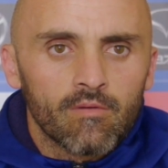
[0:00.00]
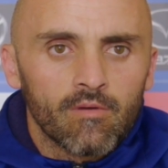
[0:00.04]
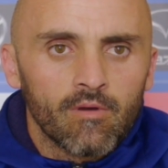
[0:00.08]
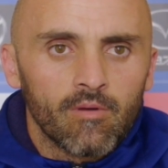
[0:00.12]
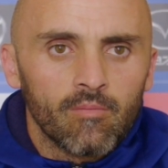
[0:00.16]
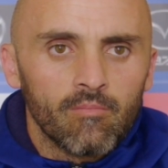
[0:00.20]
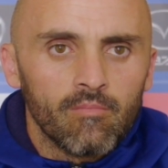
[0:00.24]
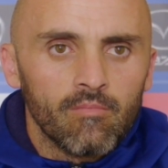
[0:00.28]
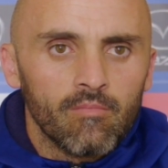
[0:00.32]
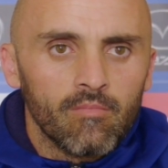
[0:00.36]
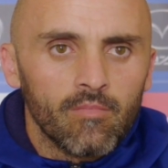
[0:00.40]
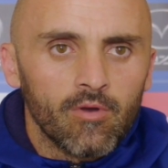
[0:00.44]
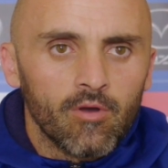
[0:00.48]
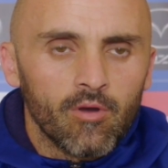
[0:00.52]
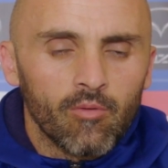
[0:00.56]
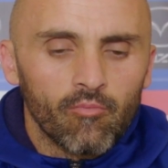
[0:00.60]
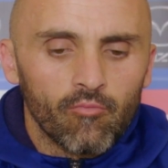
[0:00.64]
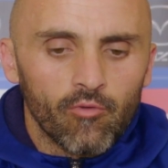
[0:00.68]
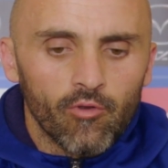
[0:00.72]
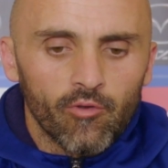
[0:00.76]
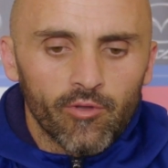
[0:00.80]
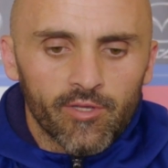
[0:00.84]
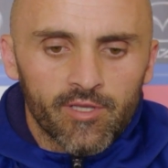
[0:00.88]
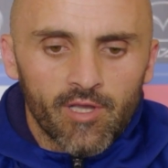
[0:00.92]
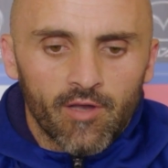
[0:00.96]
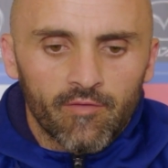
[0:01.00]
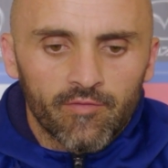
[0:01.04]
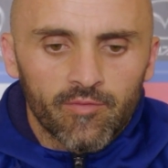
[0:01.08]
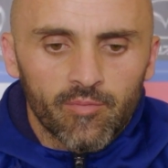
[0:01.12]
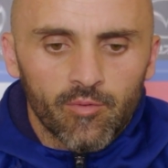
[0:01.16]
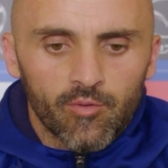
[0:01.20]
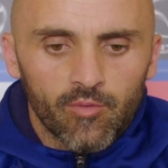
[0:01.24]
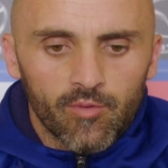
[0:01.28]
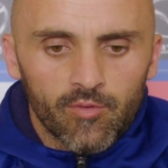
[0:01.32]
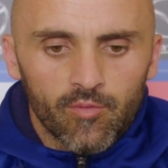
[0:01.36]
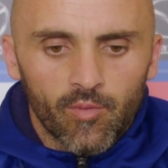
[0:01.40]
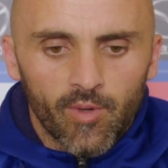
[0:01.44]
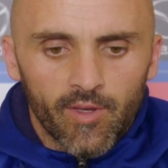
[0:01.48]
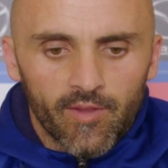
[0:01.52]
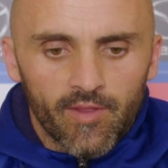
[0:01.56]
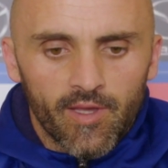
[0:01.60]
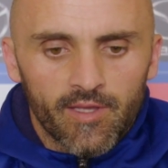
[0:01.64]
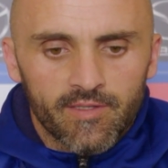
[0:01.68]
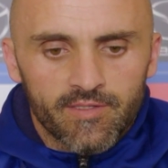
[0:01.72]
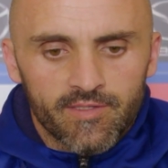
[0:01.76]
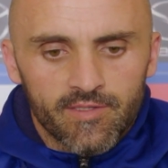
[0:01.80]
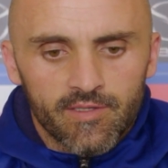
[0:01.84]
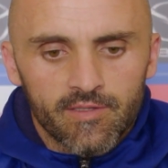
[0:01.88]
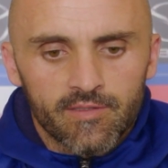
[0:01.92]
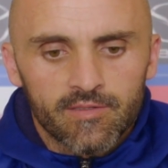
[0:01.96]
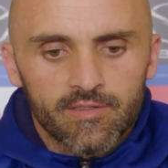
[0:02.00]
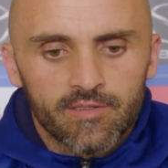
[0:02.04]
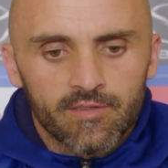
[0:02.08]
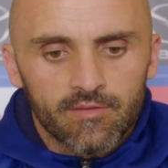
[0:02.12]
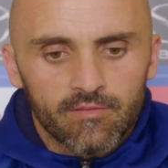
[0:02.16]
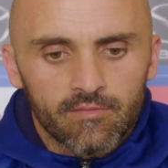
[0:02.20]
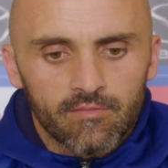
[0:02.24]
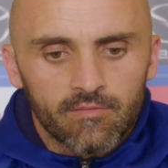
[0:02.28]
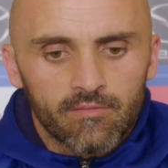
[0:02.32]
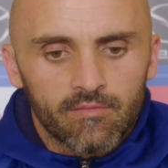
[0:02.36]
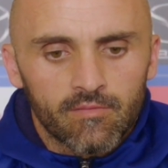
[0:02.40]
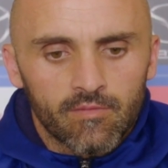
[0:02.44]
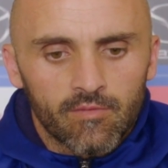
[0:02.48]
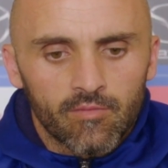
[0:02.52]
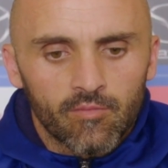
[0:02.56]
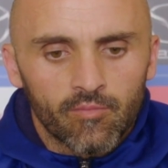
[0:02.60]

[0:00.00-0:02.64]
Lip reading: I'm really comfortable with where that sits, and